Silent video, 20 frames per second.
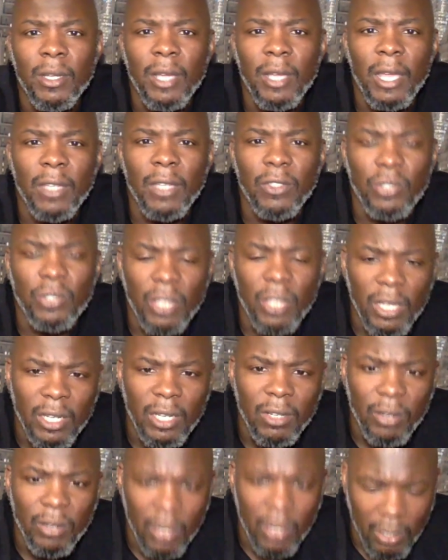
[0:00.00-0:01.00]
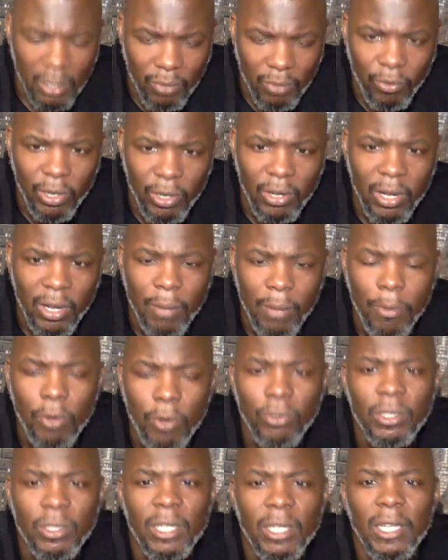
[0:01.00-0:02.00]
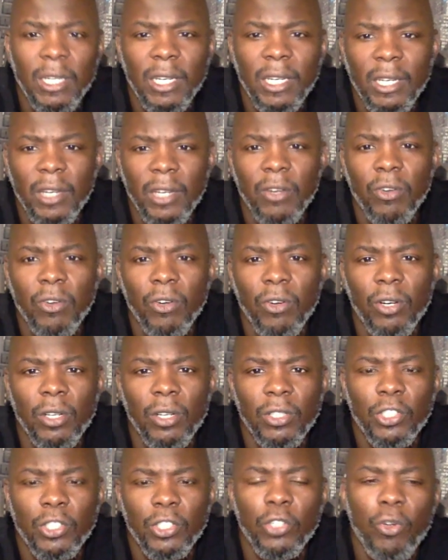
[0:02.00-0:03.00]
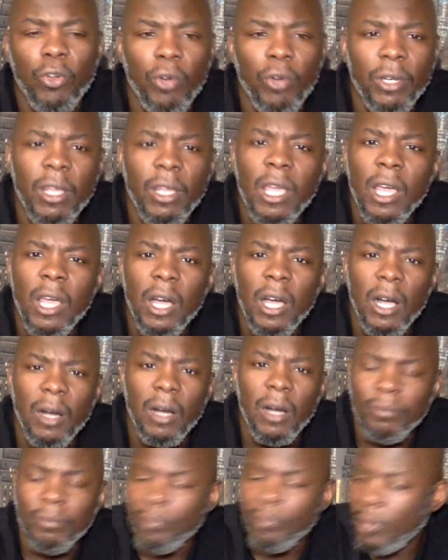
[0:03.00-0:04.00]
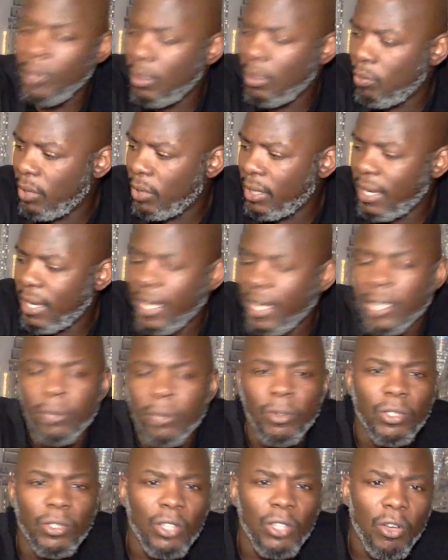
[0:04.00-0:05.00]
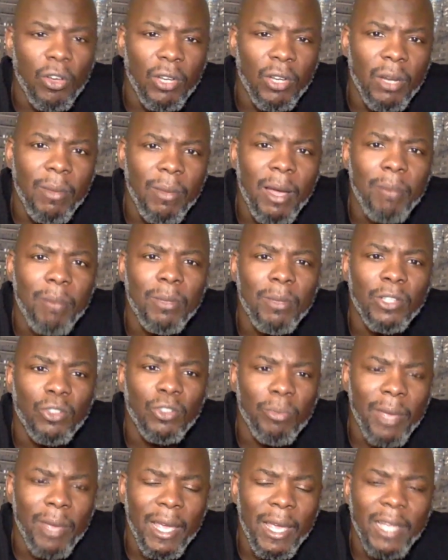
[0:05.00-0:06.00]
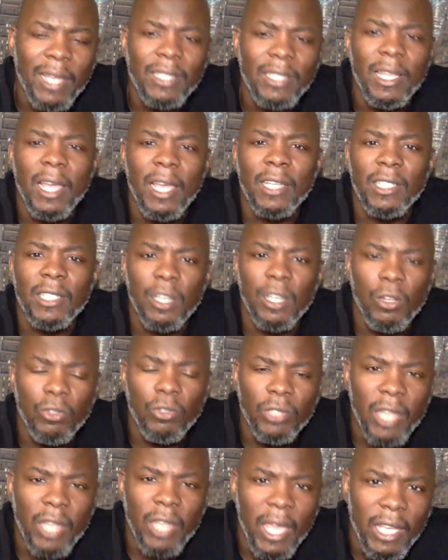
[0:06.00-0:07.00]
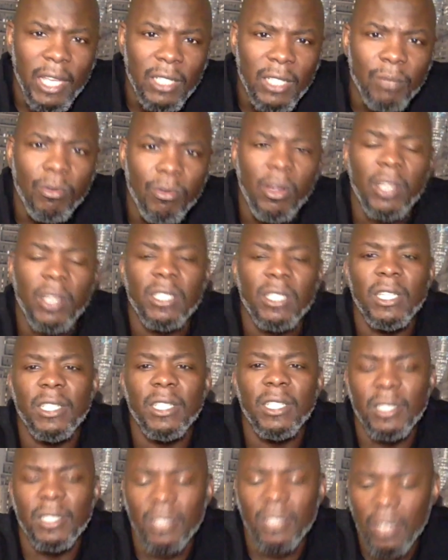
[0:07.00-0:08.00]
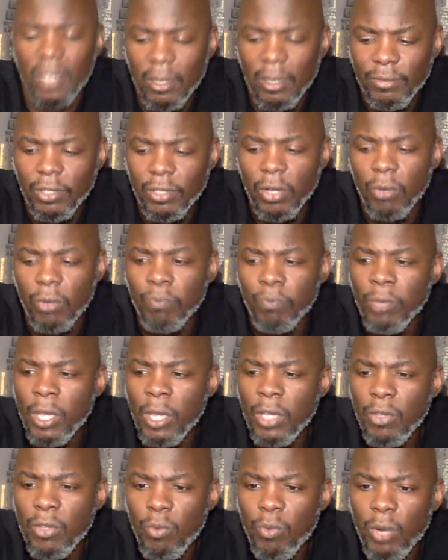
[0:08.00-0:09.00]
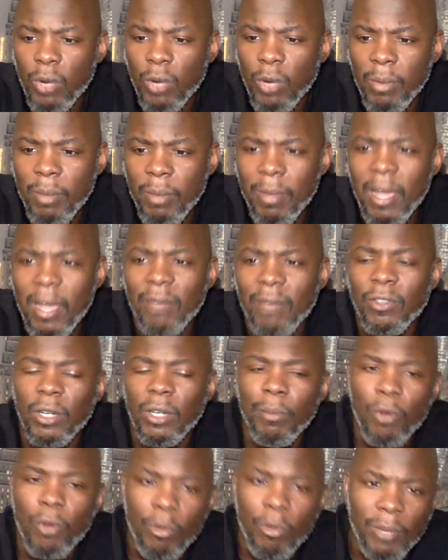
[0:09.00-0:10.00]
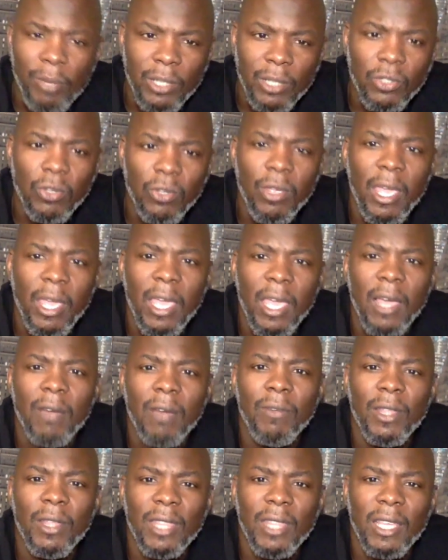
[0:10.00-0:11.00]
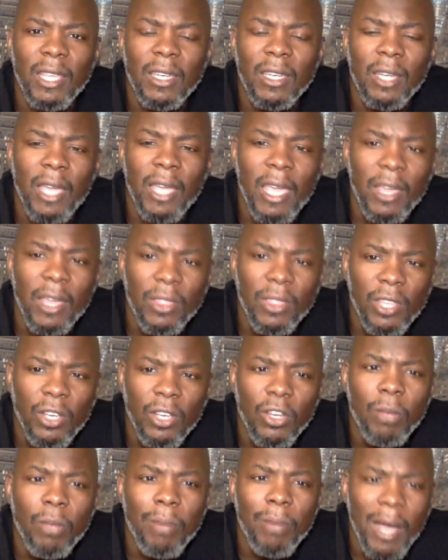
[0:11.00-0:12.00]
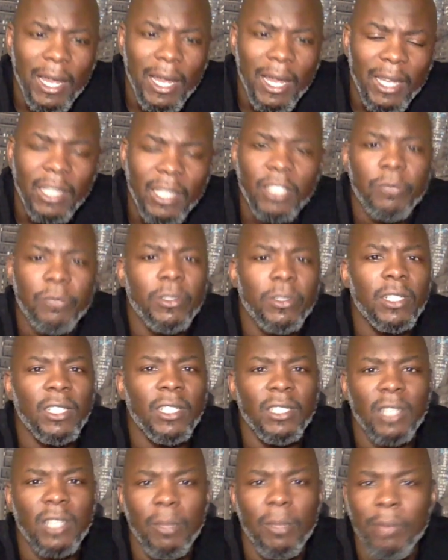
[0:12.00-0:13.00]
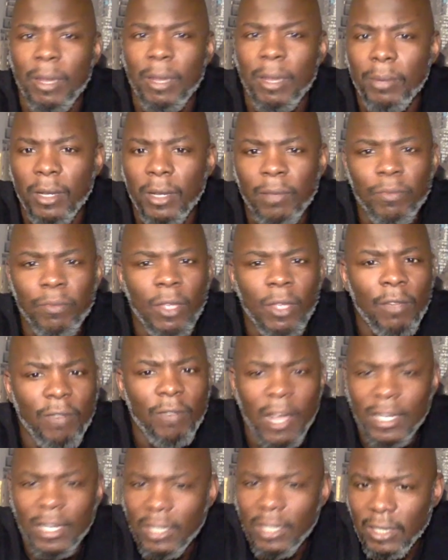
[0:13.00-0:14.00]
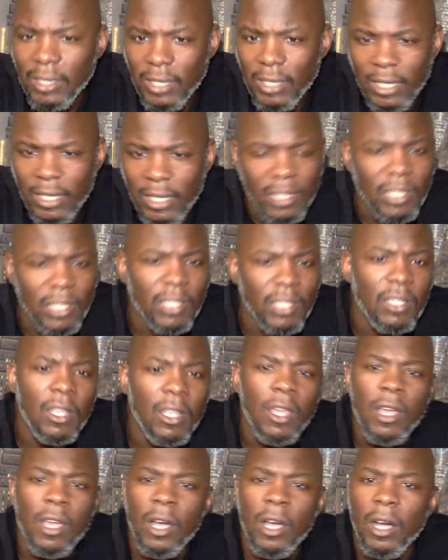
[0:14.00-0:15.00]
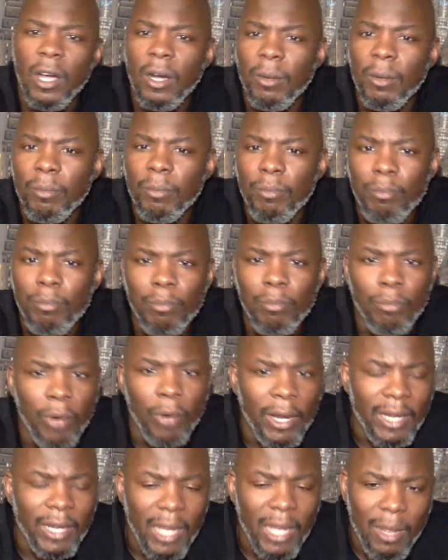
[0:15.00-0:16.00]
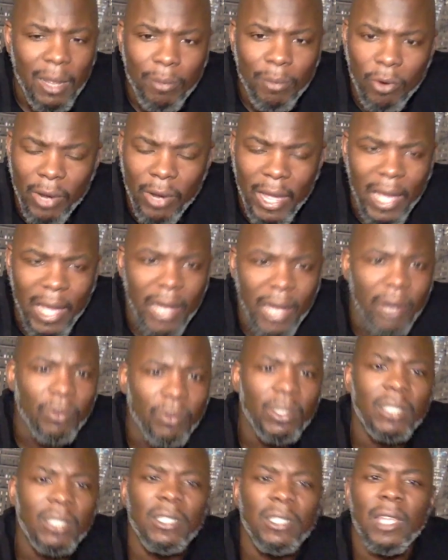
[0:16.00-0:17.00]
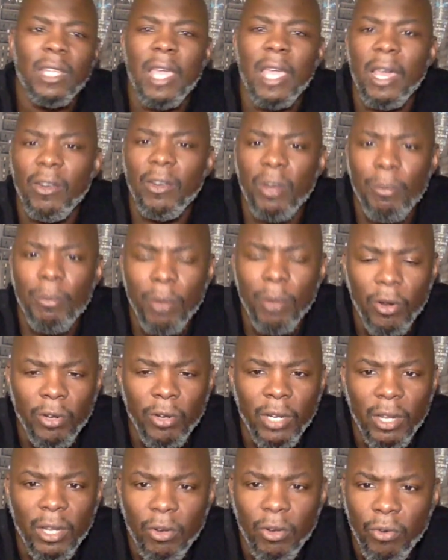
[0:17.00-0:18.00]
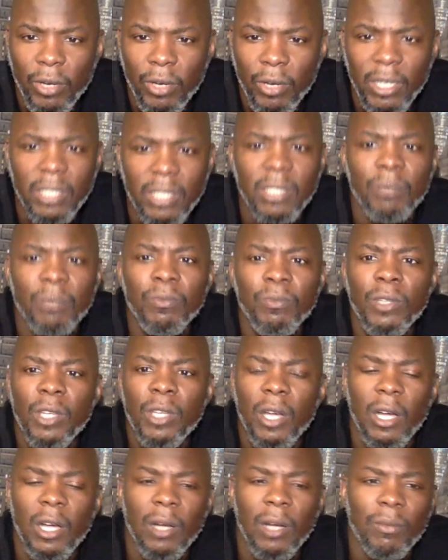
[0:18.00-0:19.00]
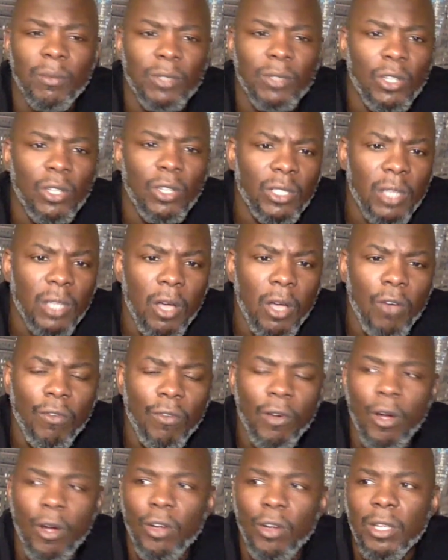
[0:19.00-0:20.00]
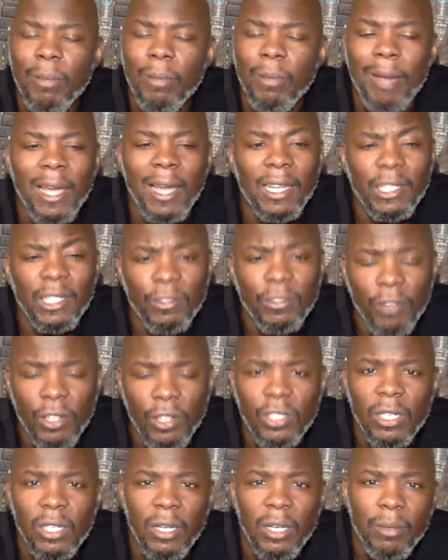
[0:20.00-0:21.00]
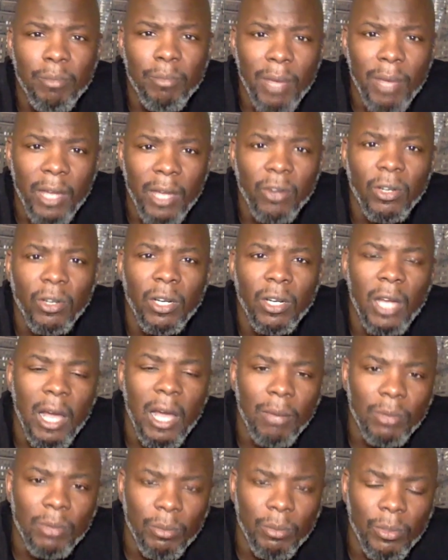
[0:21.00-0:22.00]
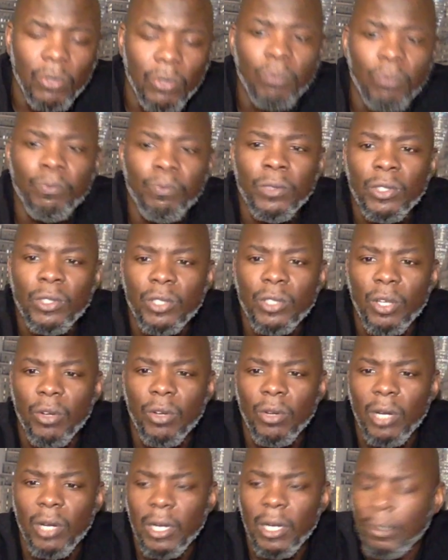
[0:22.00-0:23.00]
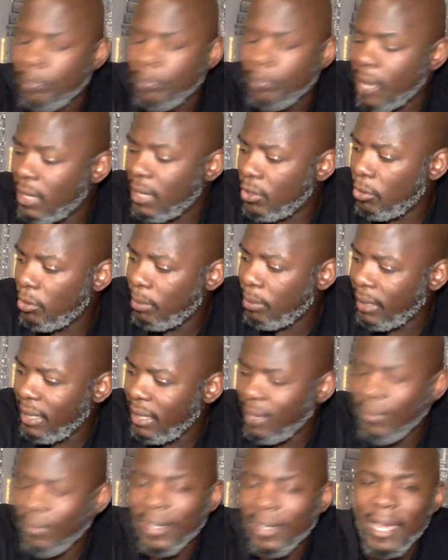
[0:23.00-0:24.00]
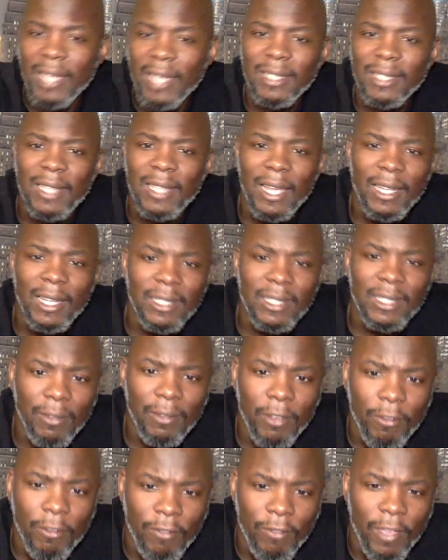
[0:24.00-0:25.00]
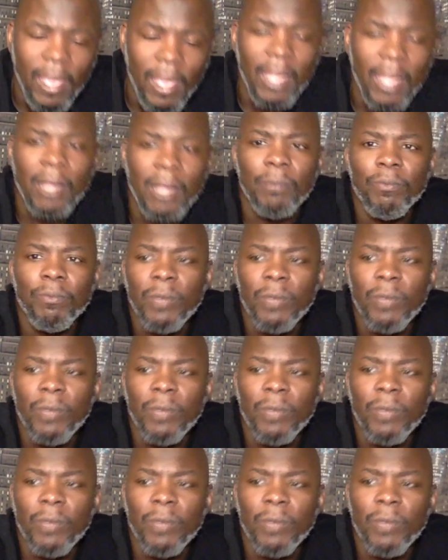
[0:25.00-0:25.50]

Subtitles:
And you've seen a reel I posted in there, or a short, and one of the experts talking about muscle mass, how it slows the aging process and stuff. So you want to be mindful. The more muscle you have, I think the healthier your body is, because it's going to be able to fight diseases, break down more calories, calorie burn increase. So as overall, your body is functioning better and optimal. So I do believe in that scientific fact.